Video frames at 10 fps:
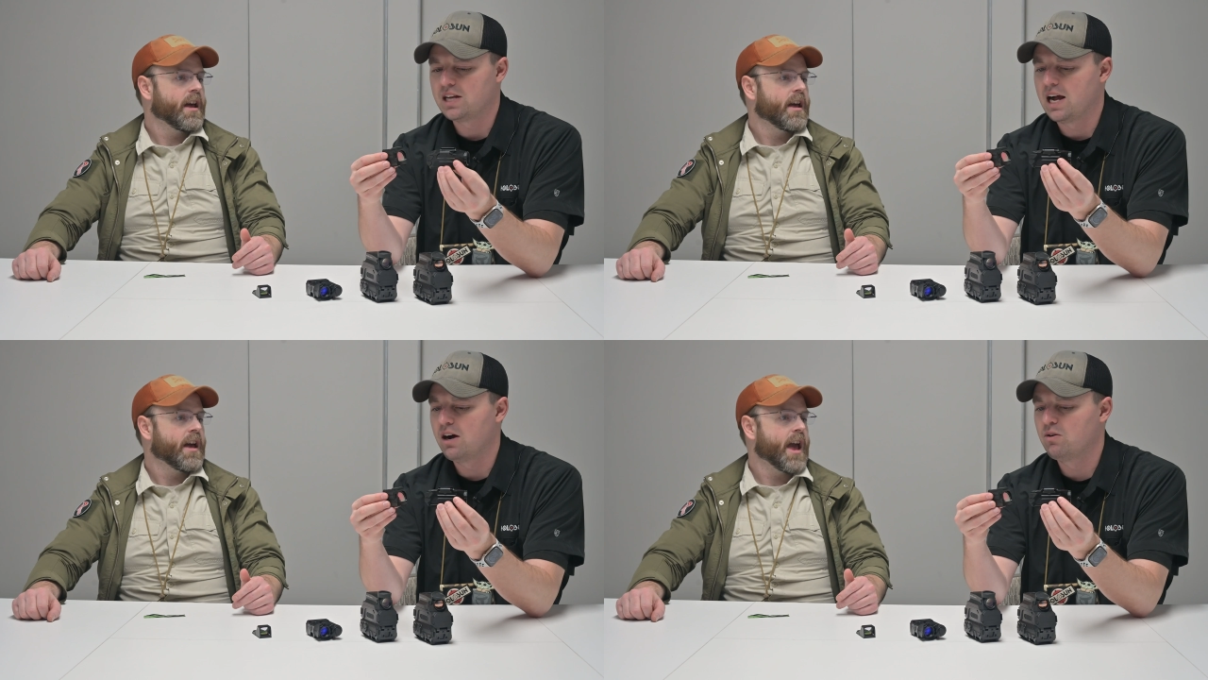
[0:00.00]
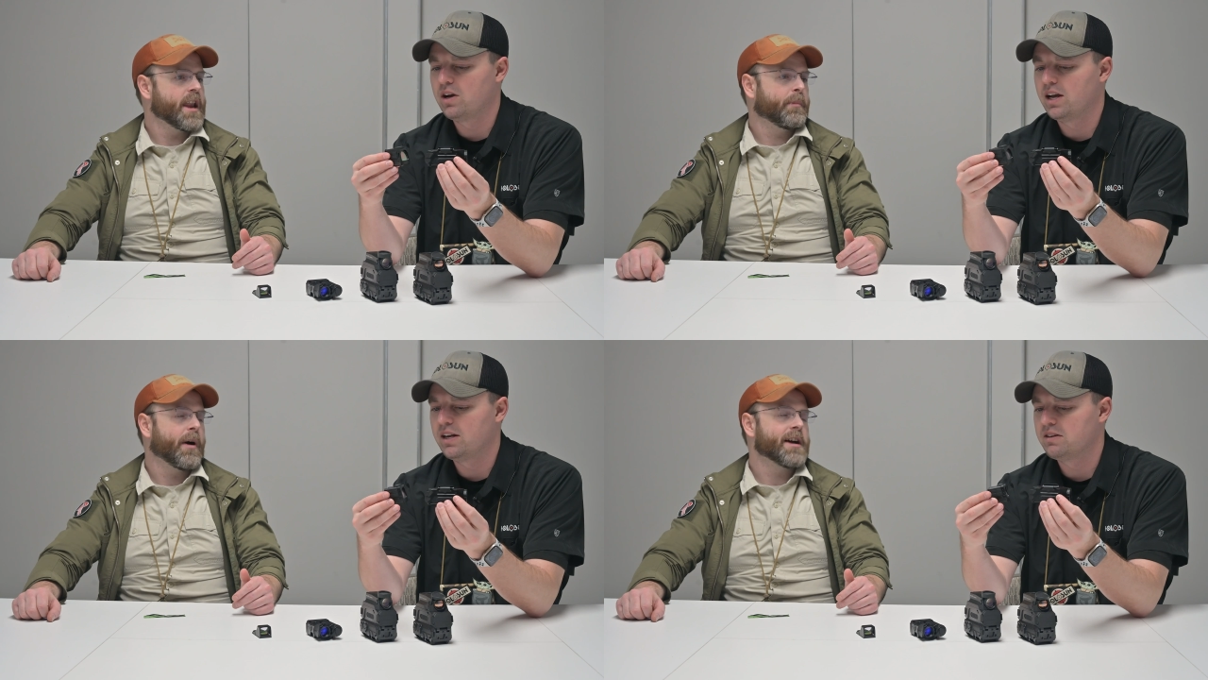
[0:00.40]
Speaker 1: now.
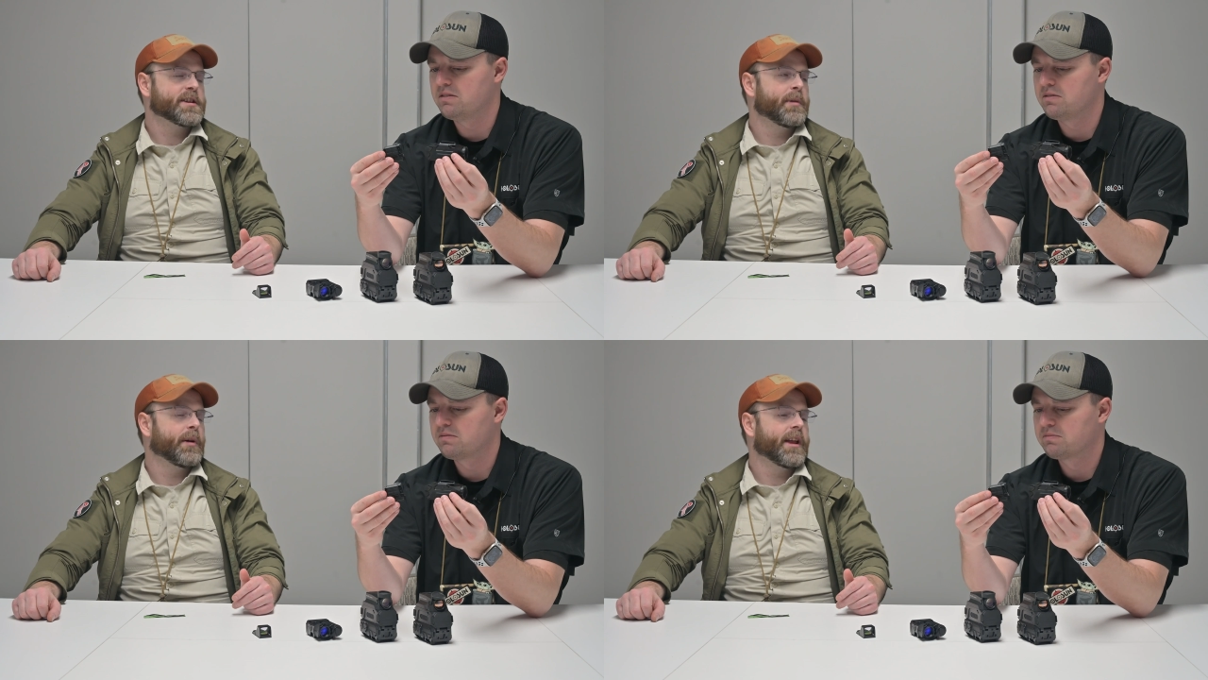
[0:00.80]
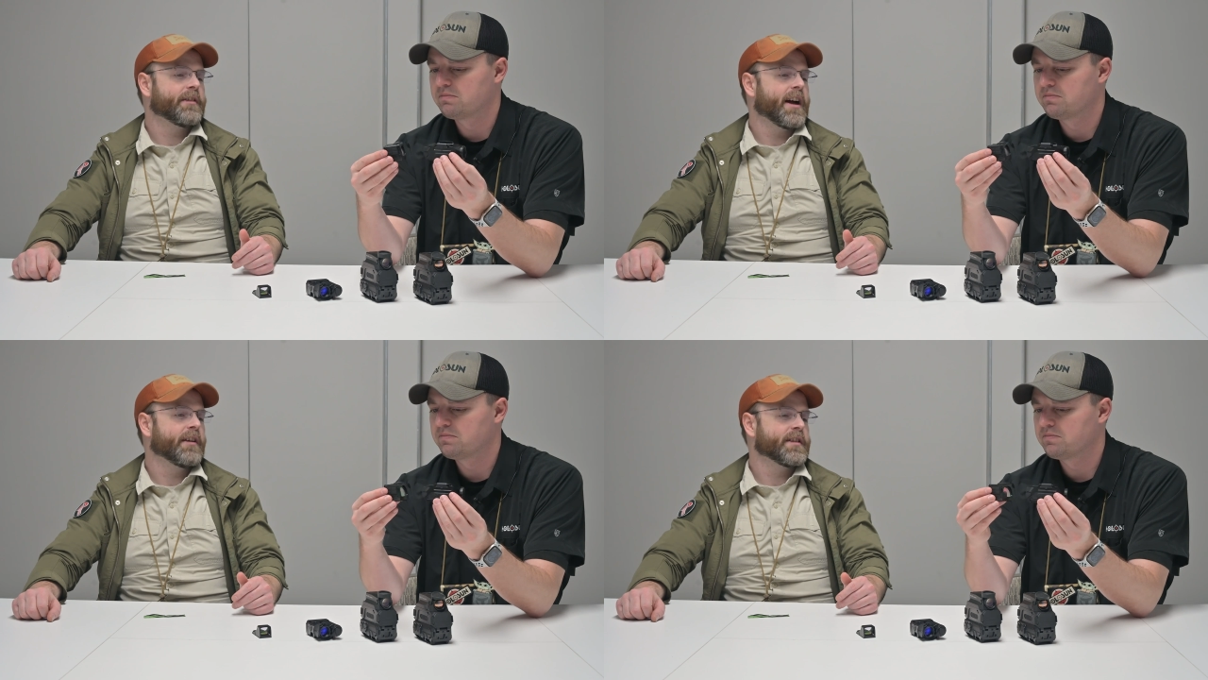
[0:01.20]
Any possibility
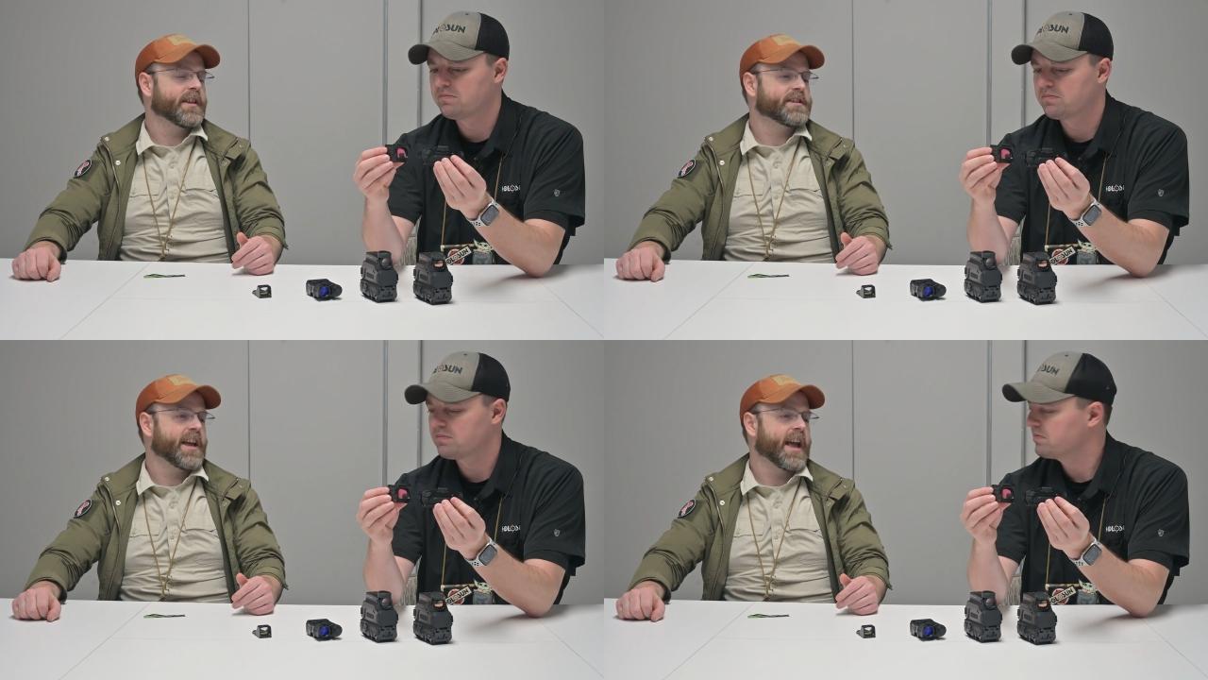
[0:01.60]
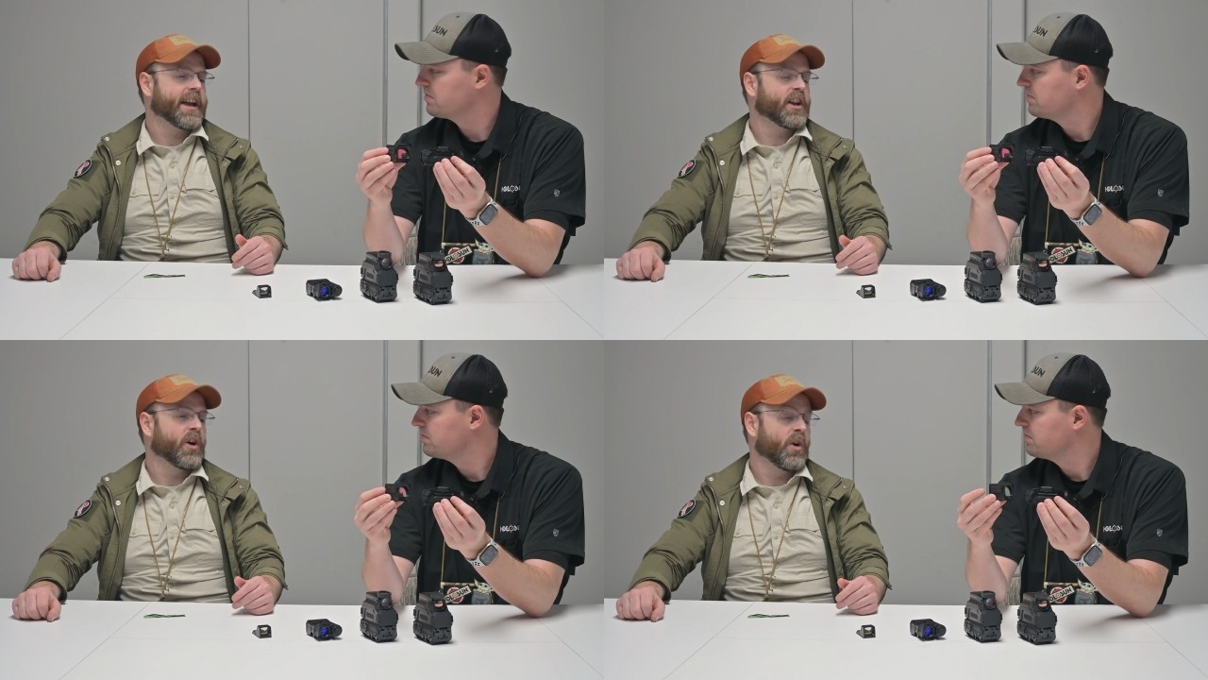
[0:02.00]
of, it, uh, let's say I
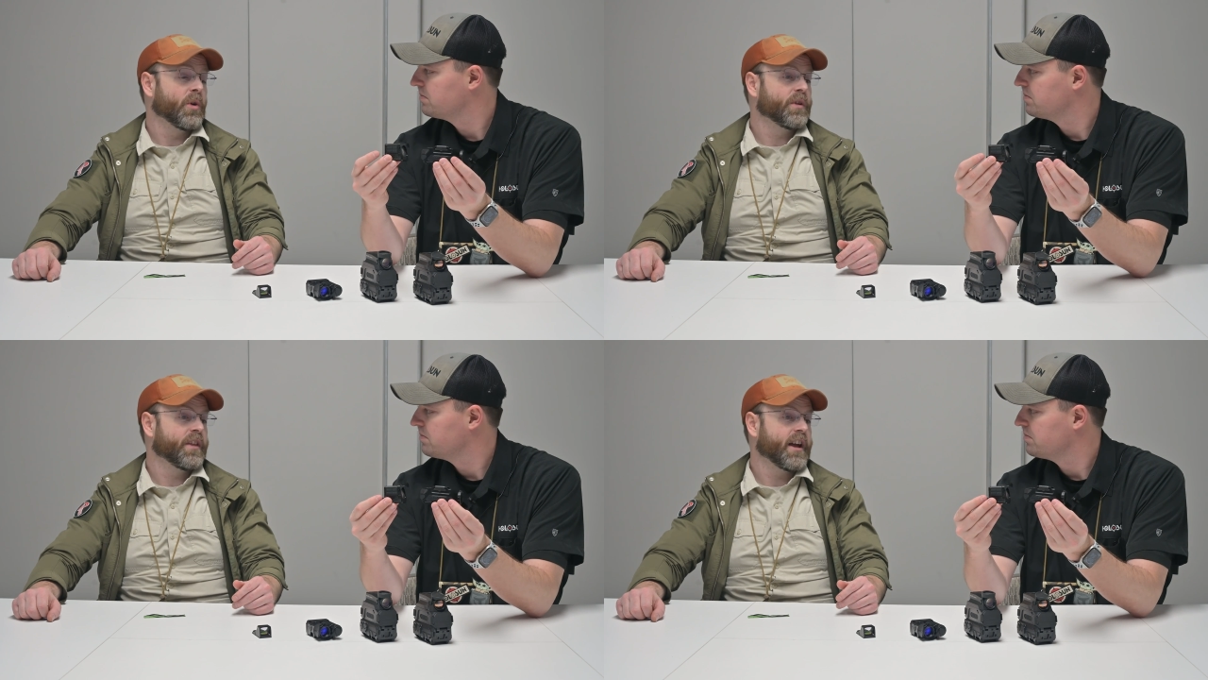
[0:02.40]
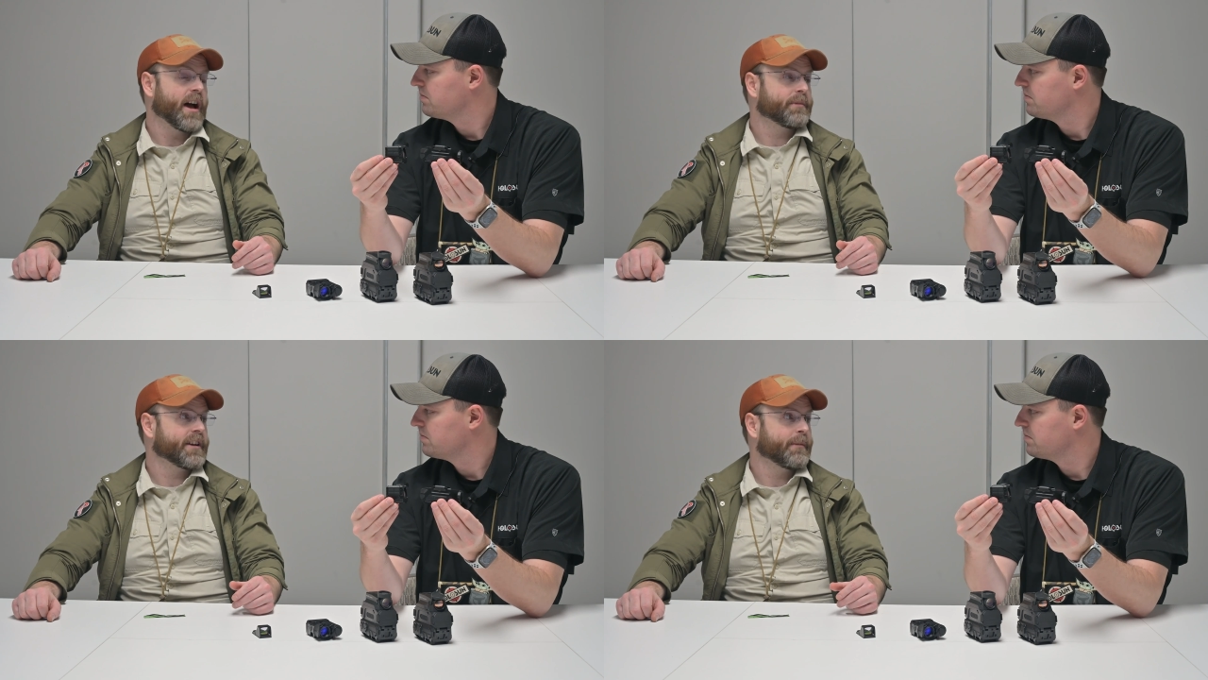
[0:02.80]
could hold the
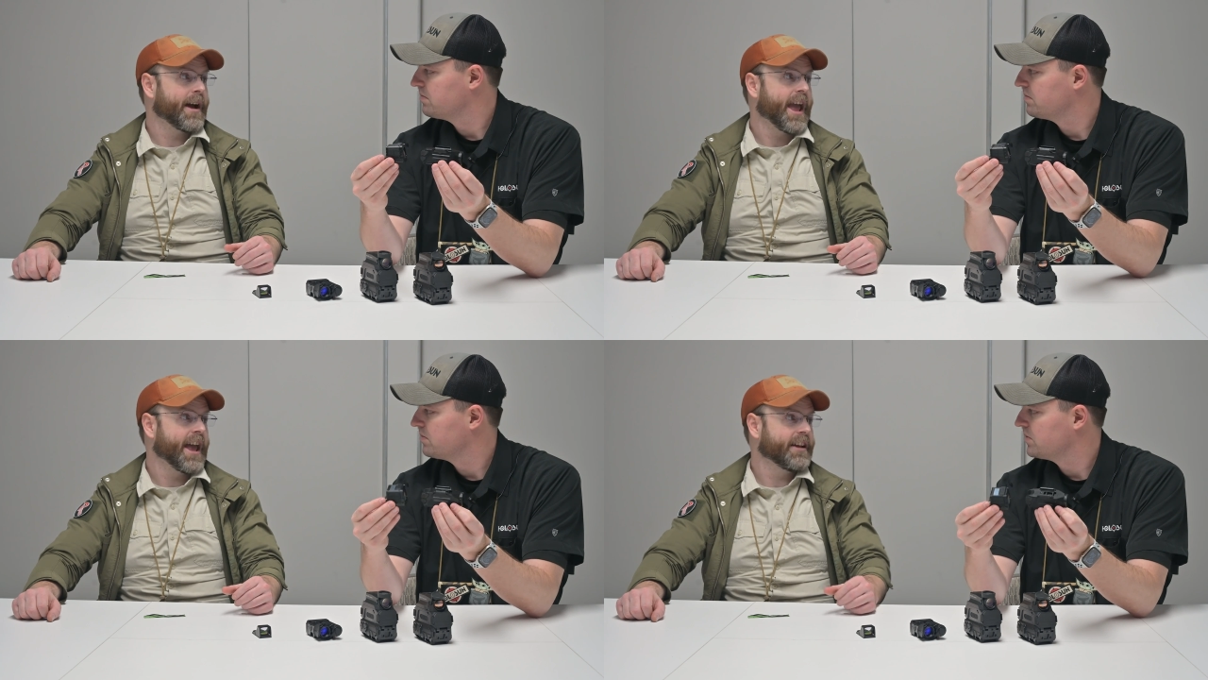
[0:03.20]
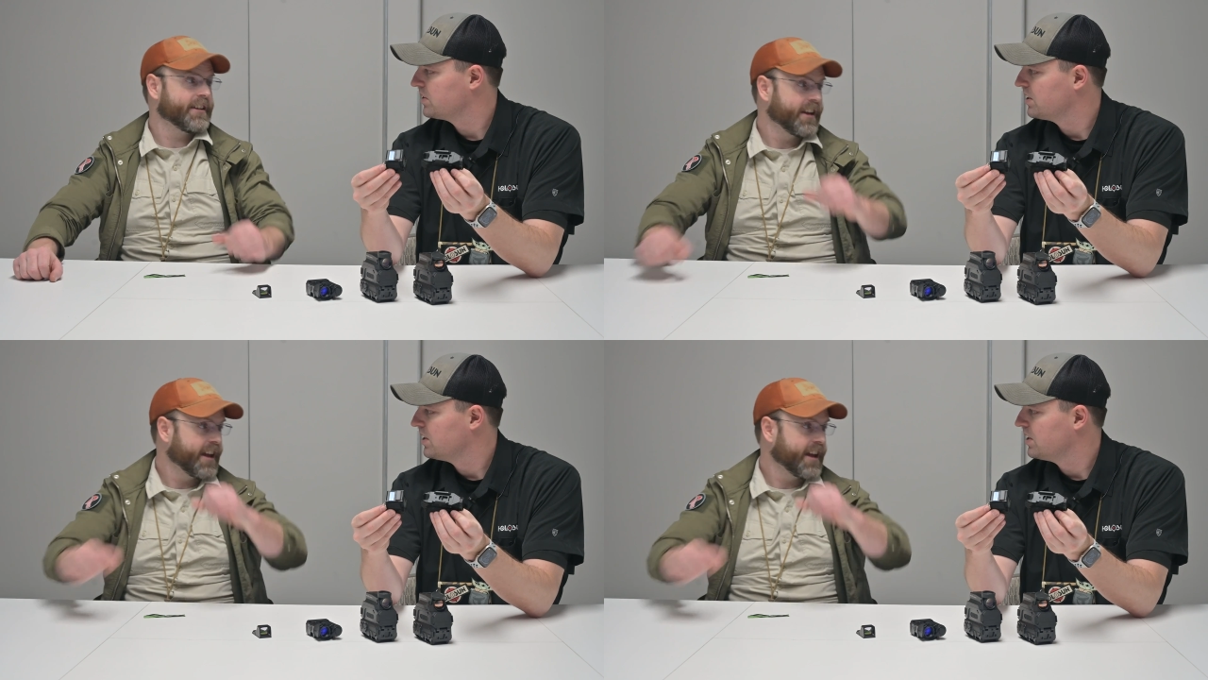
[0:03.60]
optic in my hand